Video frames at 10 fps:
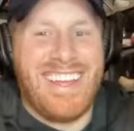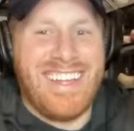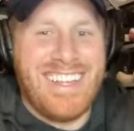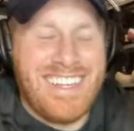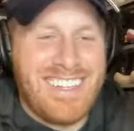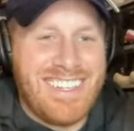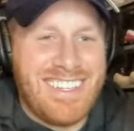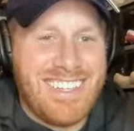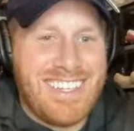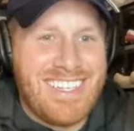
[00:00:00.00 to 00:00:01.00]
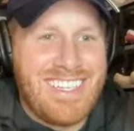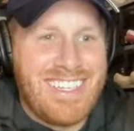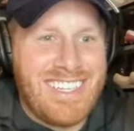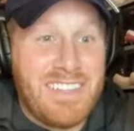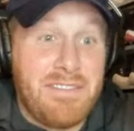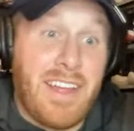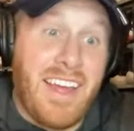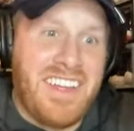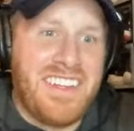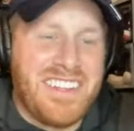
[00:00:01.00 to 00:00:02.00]
big as he actually is. But like he is a
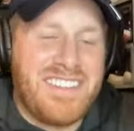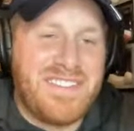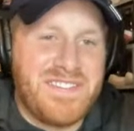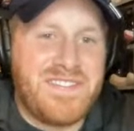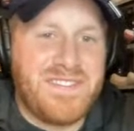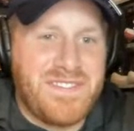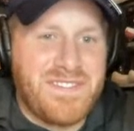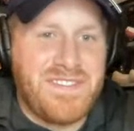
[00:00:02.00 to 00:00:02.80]
large man.